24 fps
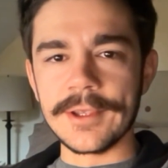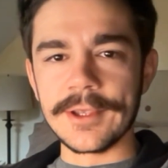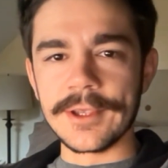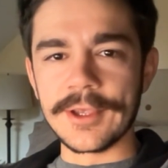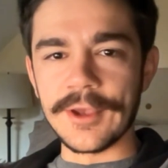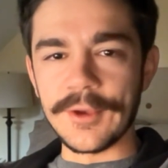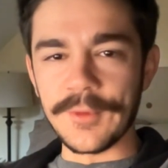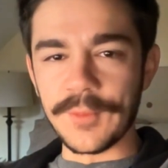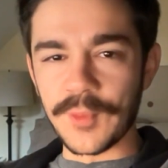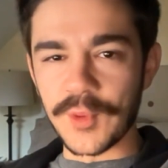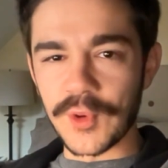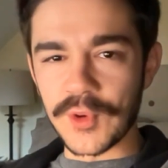
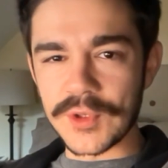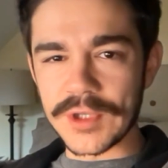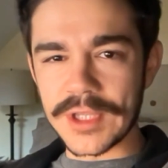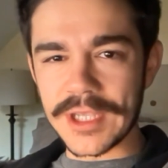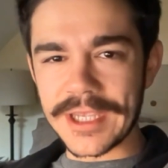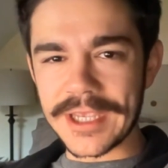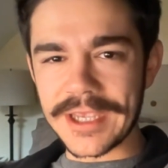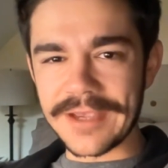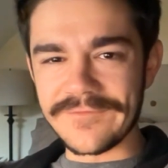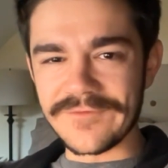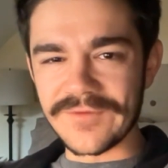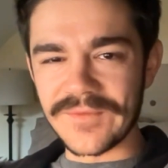Good
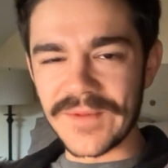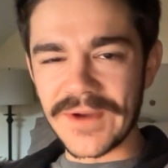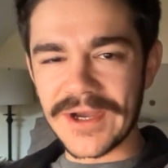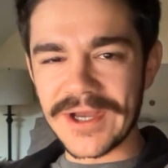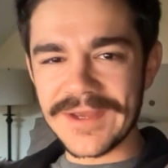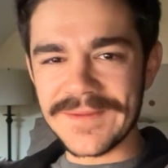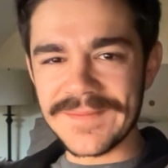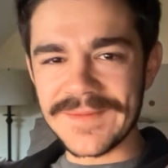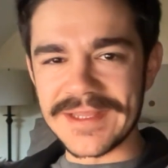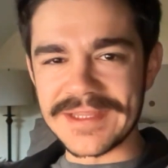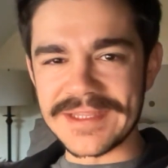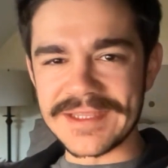morning,
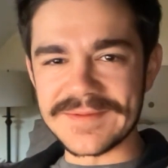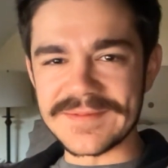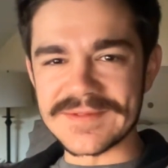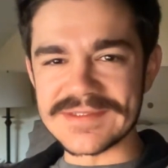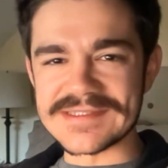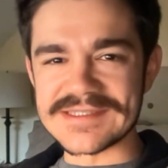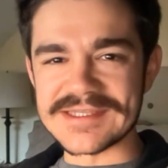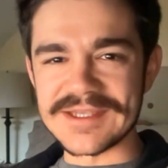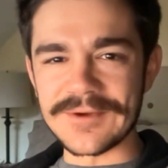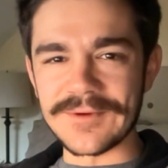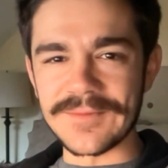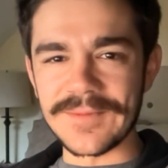everybody. My name
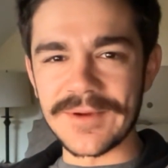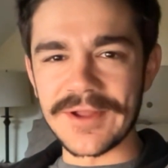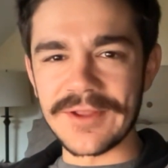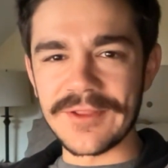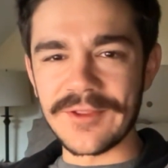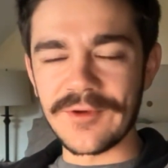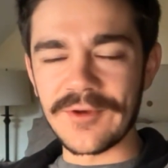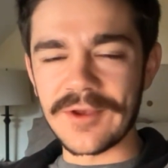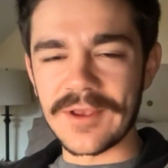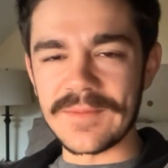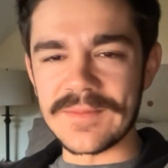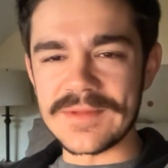is Daniel
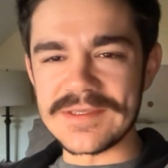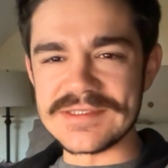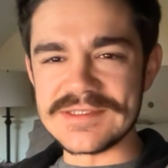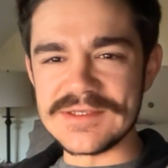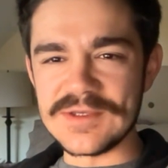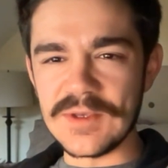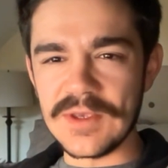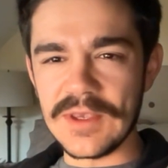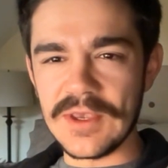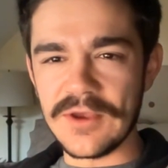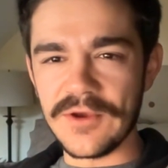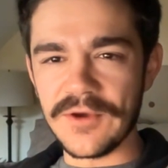Pello, coming to
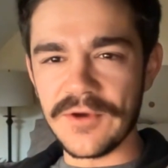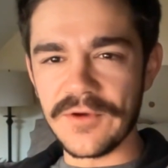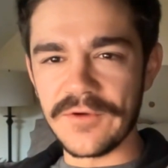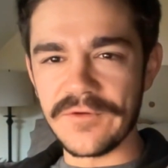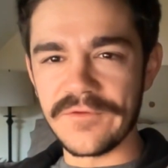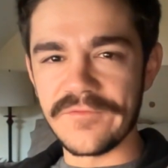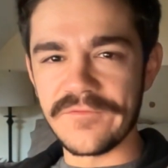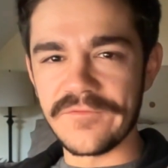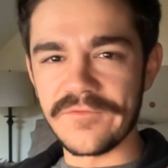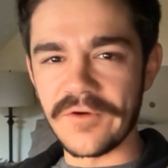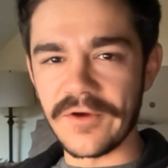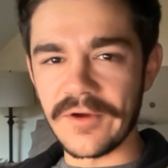you here
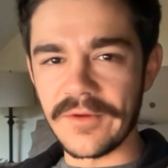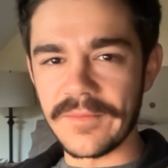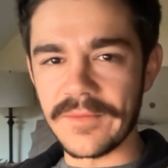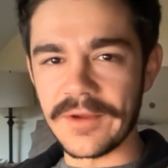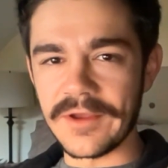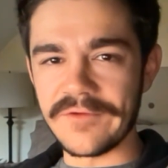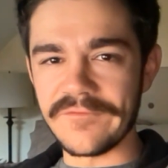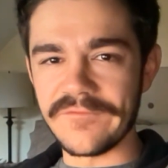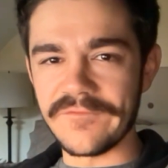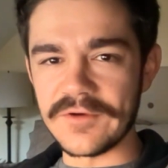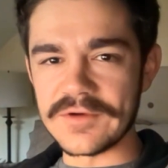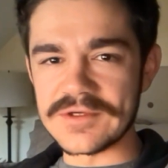from
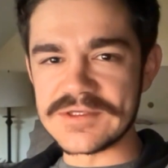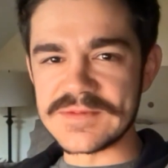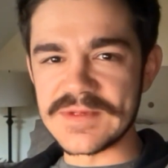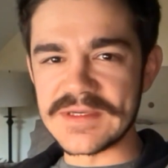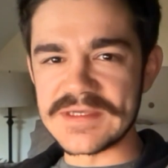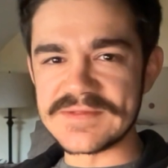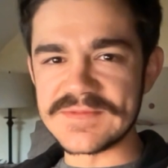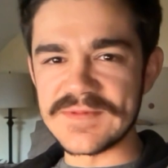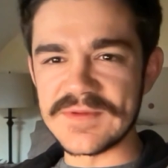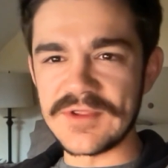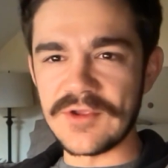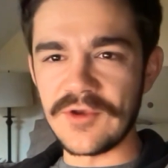First
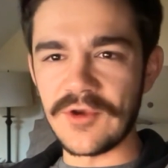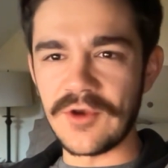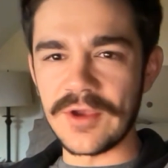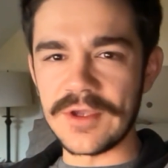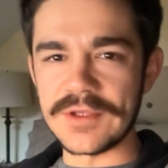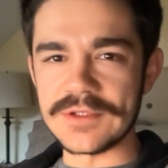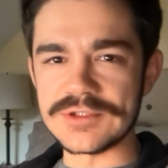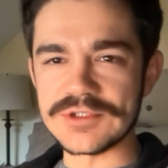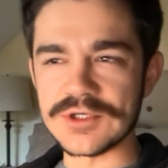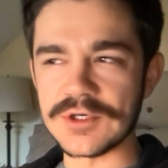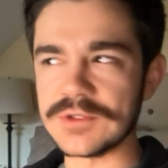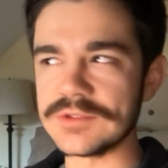
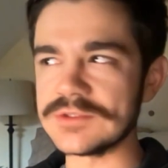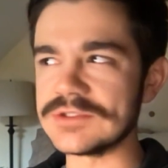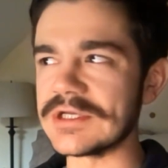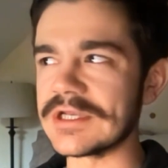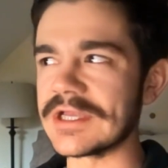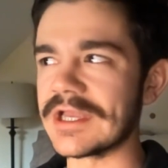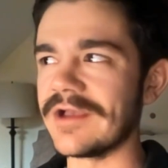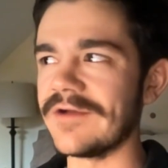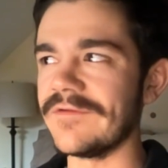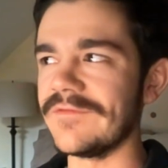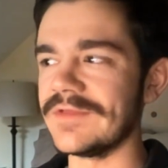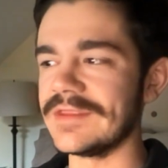Presbyterian Church in
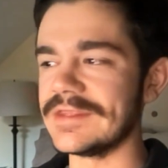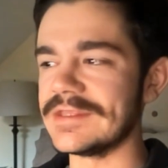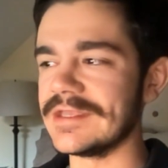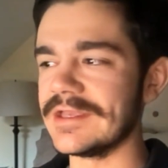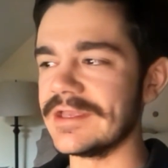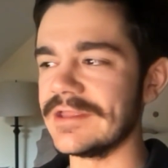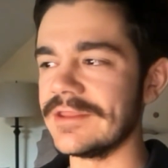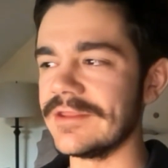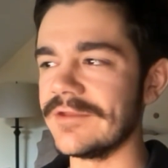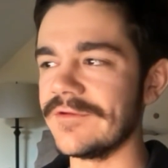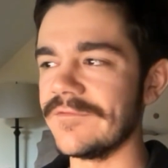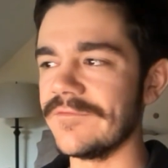
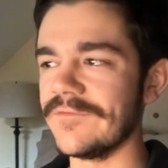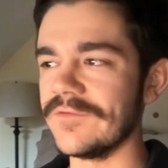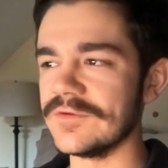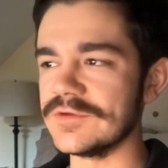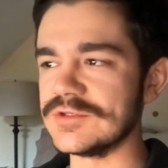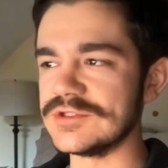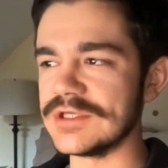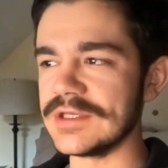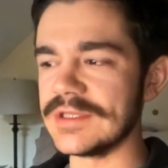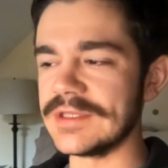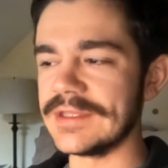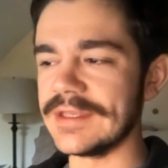Covington,
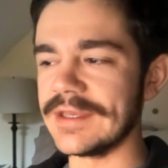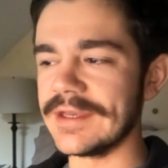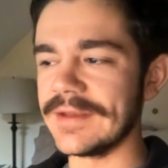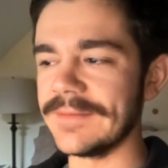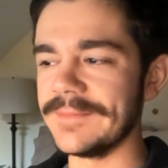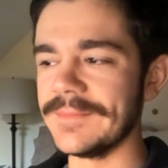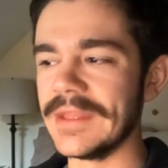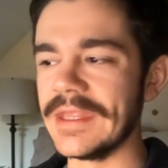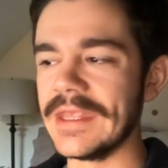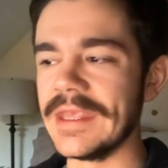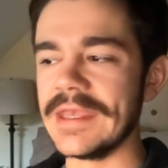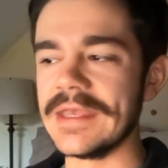Virginia.
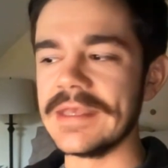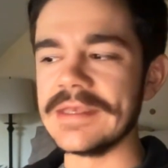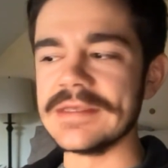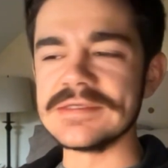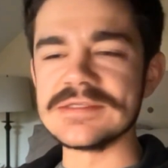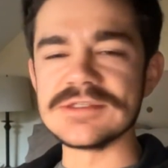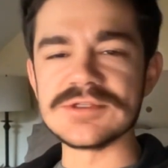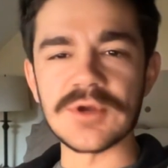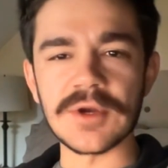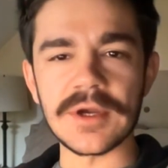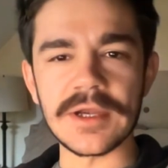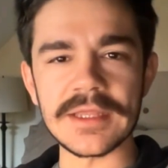
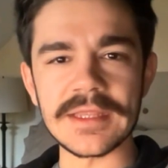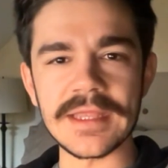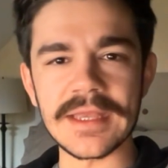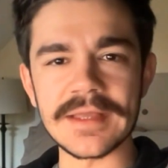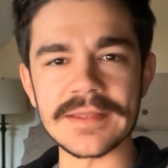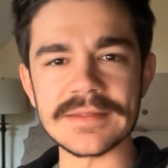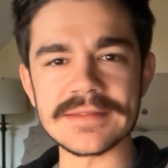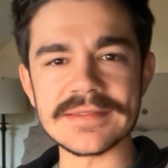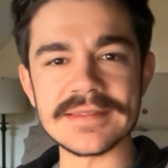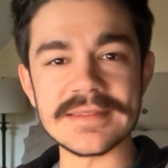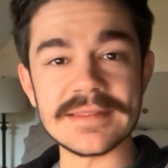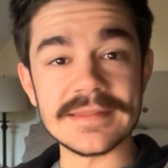Starting
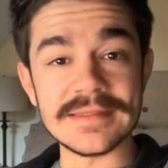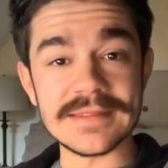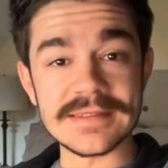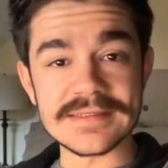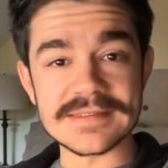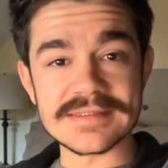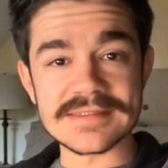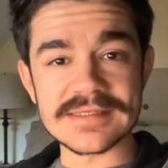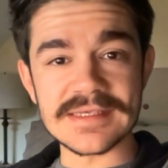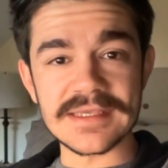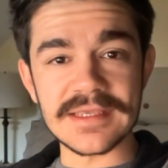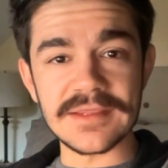out
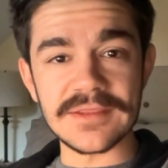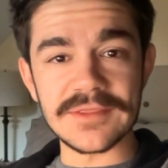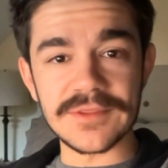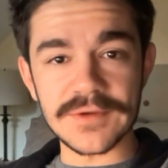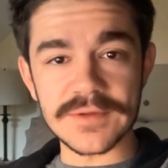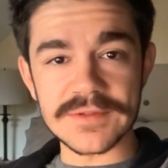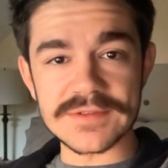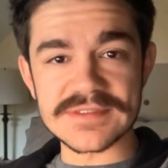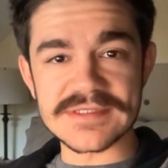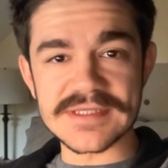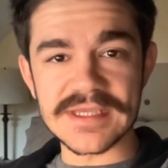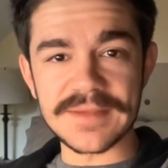this
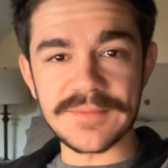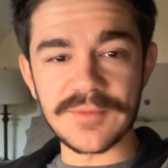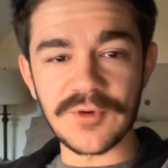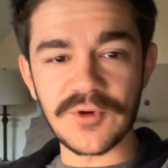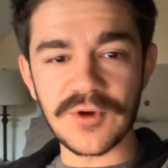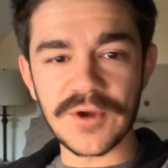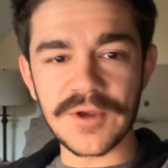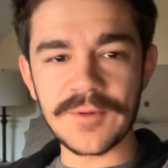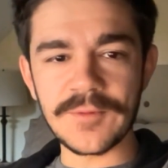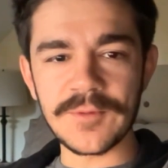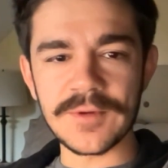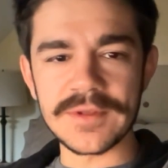Thursday
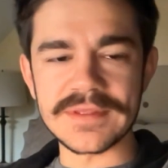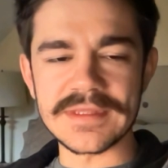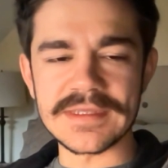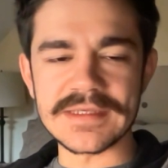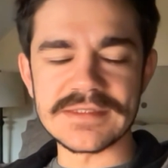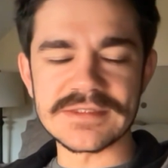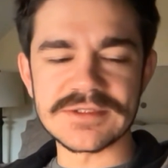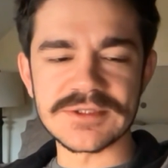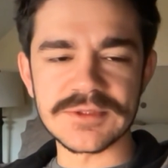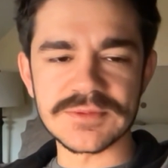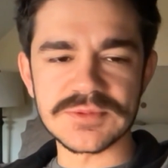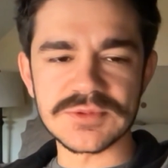morning with a
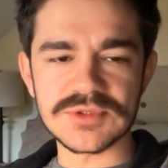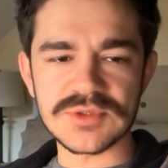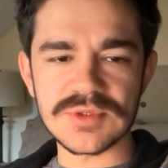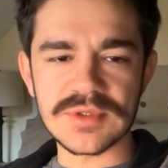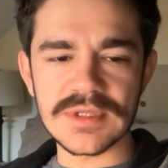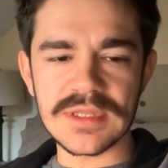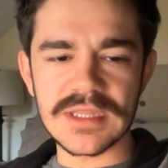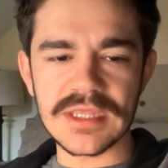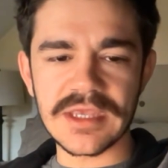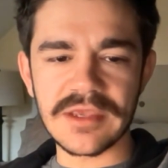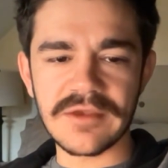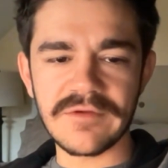scripture
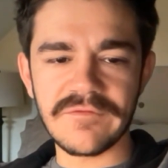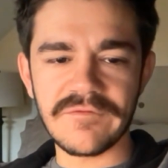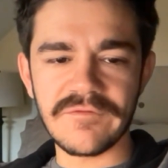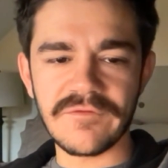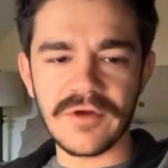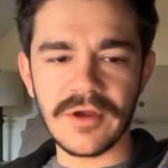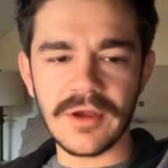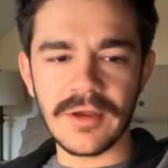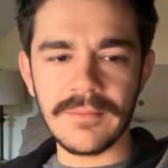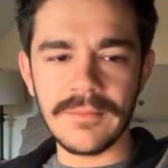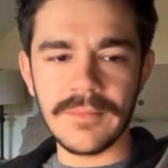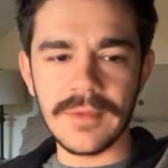reading
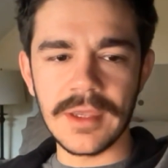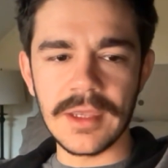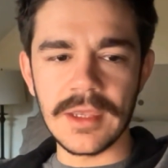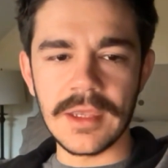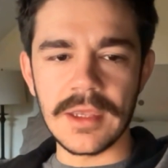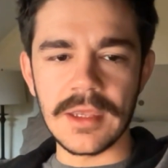from